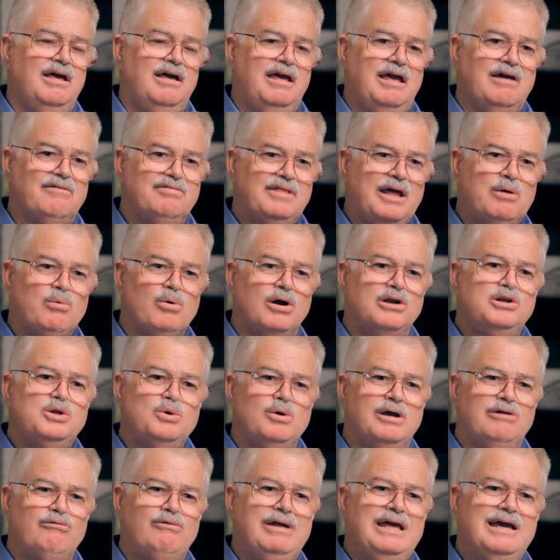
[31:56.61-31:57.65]
If they were
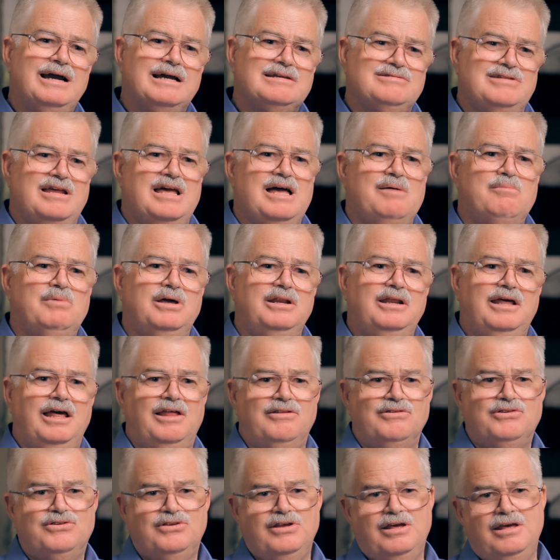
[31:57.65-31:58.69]
to re-examine
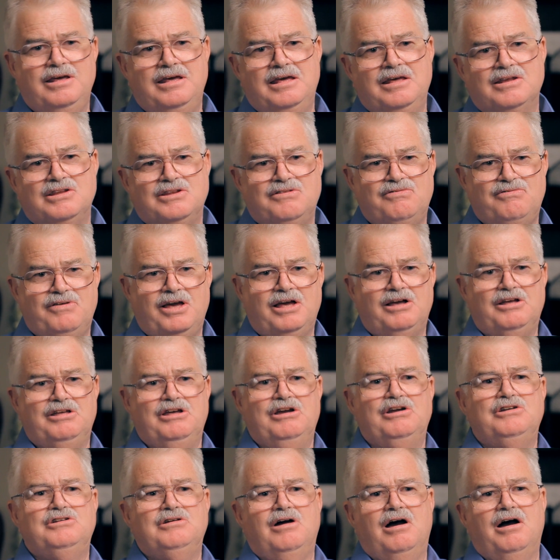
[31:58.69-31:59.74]
and see his
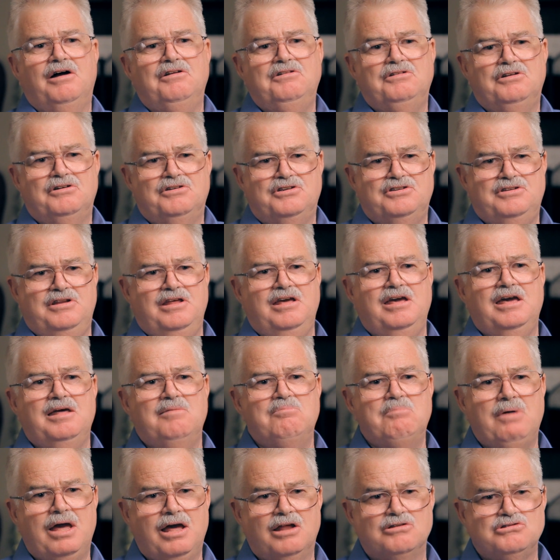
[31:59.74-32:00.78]
failure to
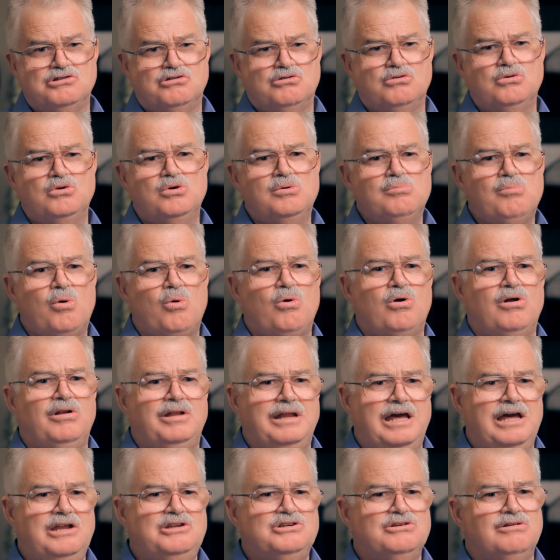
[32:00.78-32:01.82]
understand man's true moral
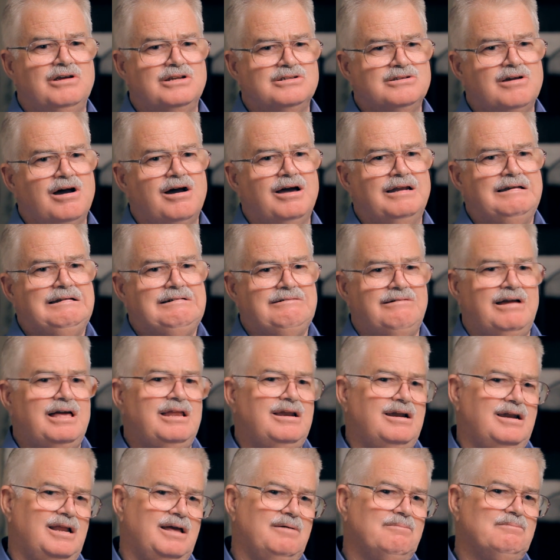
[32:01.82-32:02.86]
nature as God
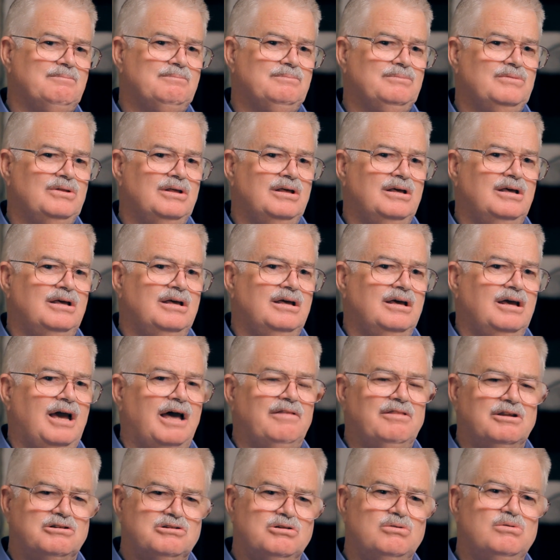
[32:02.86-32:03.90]
created him,
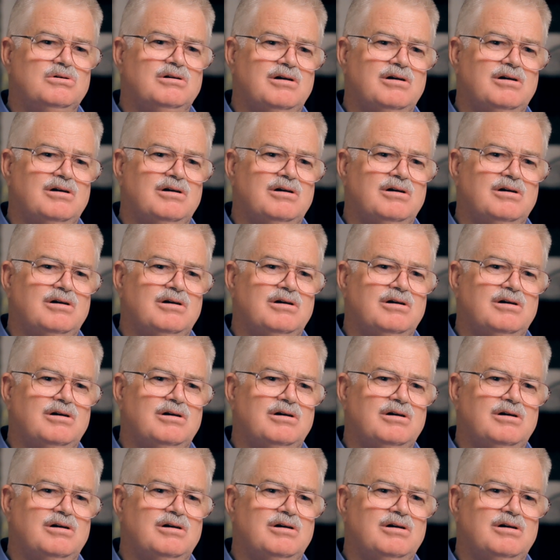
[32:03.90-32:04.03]
and the true